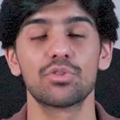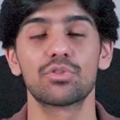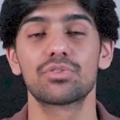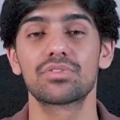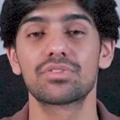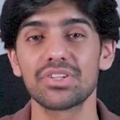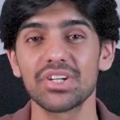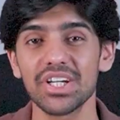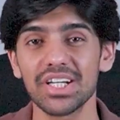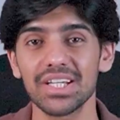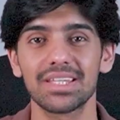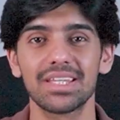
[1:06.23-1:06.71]
to
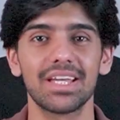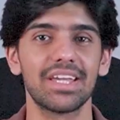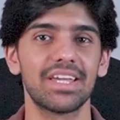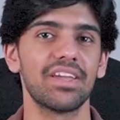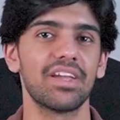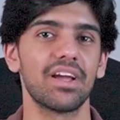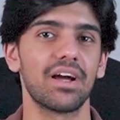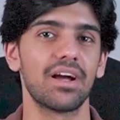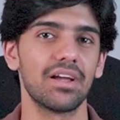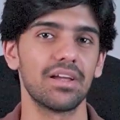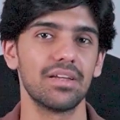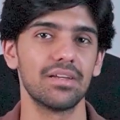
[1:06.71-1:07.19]
trick the
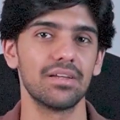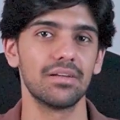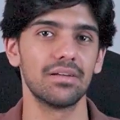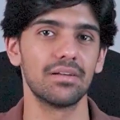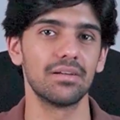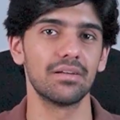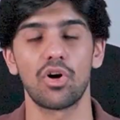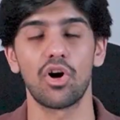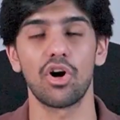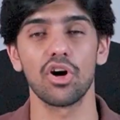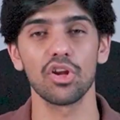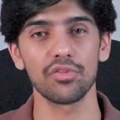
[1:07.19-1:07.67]
AI.
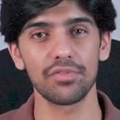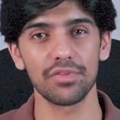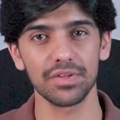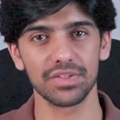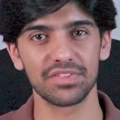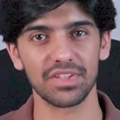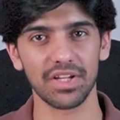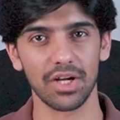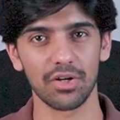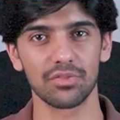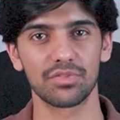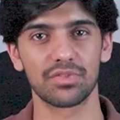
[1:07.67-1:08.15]
All of
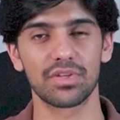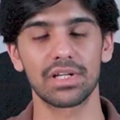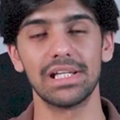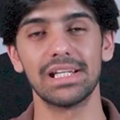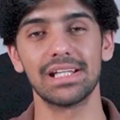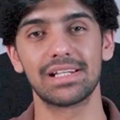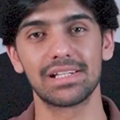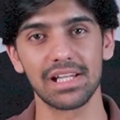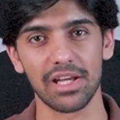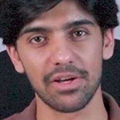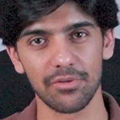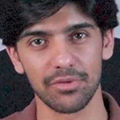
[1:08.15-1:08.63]
it sounds
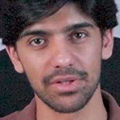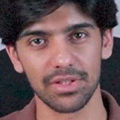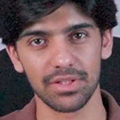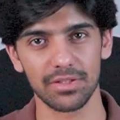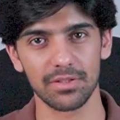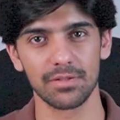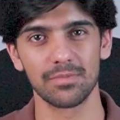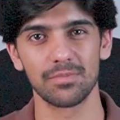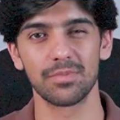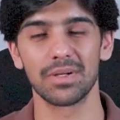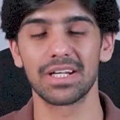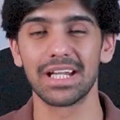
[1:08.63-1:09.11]
really clever,
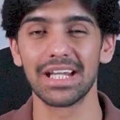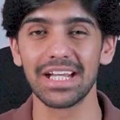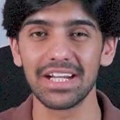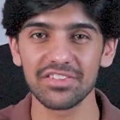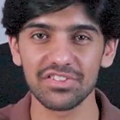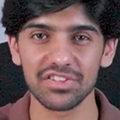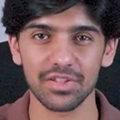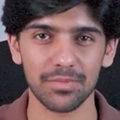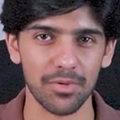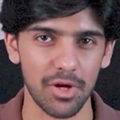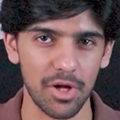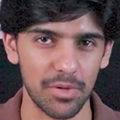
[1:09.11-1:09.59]
but
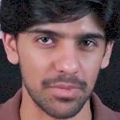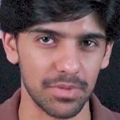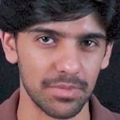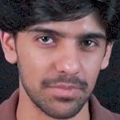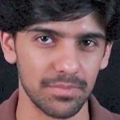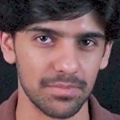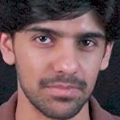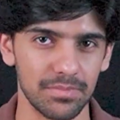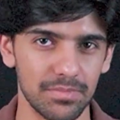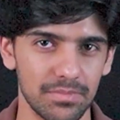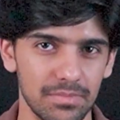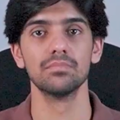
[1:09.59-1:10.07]
here's the problem.
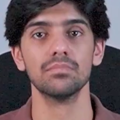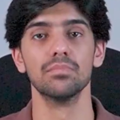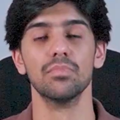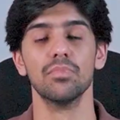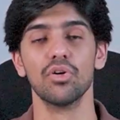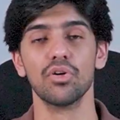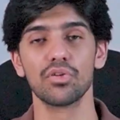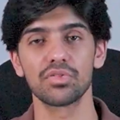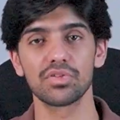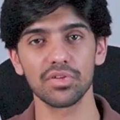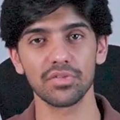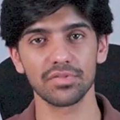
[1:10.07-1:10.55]

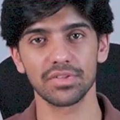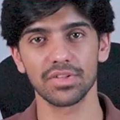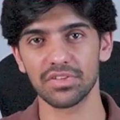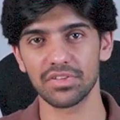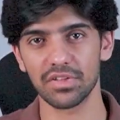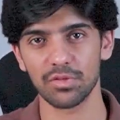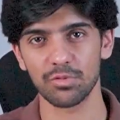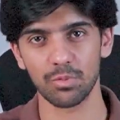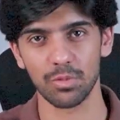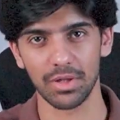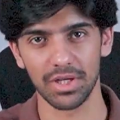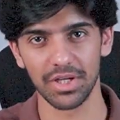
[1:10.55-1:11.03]
Most of
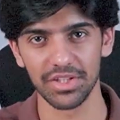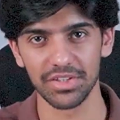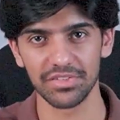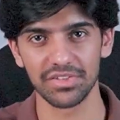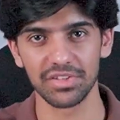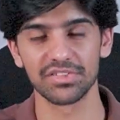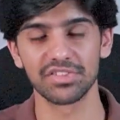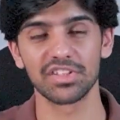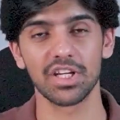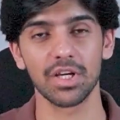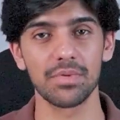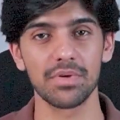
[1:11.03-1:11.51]
this advice
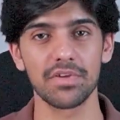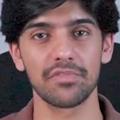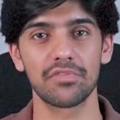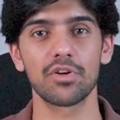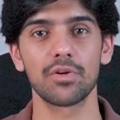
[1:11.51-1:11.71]
is coming